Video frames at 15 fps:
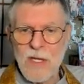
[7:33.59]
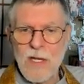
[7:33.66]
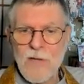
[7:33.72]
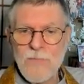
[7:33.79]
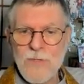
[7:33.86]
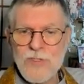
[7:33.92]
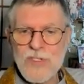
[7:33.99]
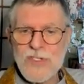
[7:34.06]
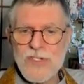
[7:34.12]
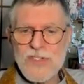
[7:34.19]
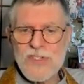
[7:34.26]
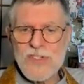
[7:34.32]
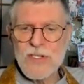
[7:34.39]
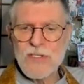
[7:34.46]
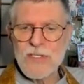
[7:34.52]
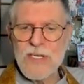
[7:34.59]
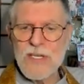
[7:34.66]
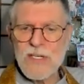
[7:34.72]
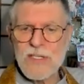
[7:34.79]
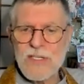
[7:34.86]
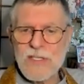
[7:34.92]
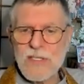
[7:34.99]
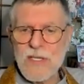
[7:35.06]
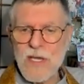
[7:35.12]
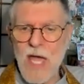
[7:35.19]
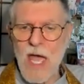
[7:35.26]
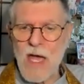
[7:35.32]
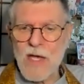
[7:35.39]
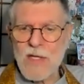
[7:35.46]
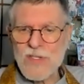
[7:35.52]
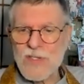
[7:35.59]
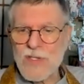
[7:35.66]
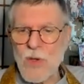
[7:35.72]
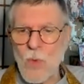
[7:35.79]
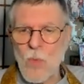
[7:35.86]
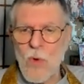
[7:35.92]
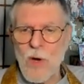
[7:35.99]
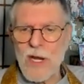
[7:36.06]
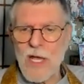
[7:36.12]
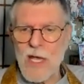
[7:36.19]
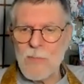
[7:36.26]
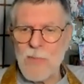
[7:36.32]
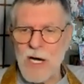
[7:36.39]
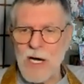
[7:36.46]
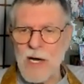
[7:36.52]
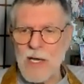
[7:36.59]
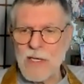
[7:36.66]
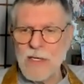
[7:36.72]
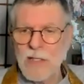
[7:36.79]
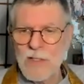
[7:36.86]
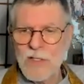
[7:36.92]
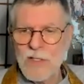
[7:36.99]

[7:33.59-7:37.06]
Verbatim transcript: If you sincerely ask, What am I?